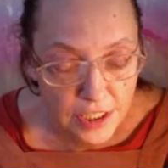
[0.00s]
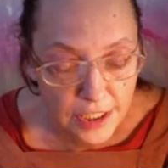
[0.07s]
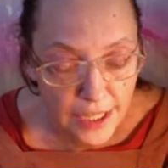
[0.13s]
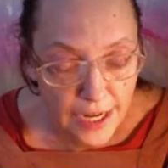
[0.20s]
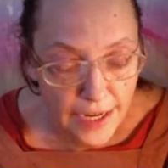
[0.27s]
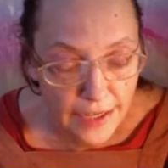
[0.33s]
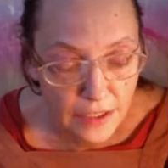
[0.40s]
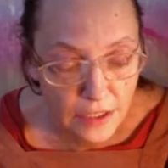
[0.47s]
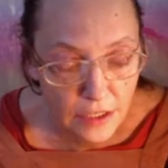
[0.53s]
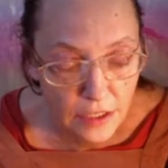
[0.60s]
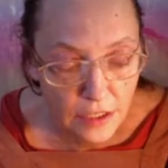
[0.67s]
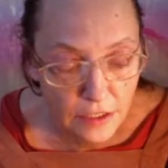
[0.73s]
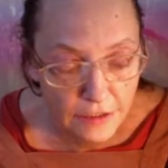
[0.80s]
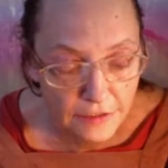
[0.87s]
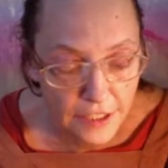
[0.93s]
layer
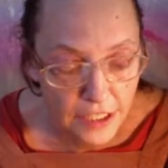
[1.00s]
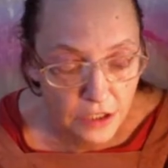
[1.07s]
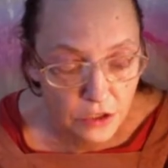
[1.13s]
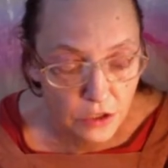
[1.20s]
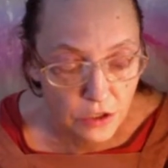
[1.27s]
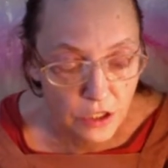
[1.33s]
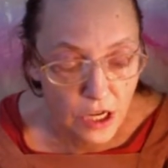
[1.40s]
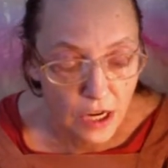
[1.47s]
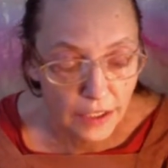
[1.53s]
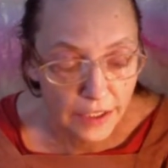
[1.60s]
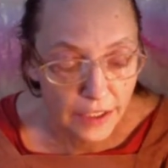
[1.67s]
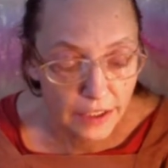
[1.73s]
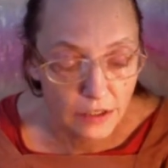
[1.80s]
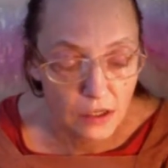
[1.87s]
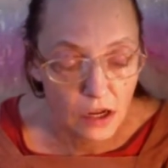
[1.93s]
of
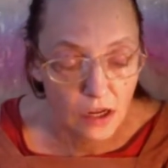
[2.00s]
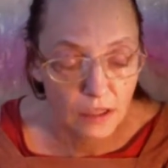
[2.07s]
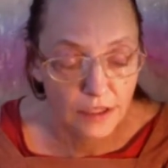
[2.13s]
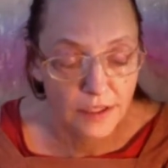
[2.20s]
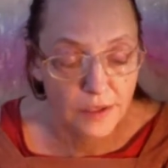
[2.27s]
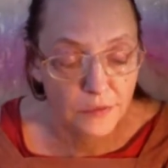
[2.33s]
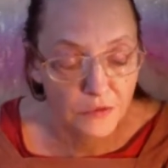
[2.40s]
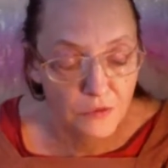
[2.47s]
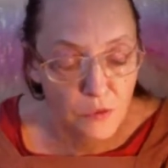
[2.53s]
interlocking logs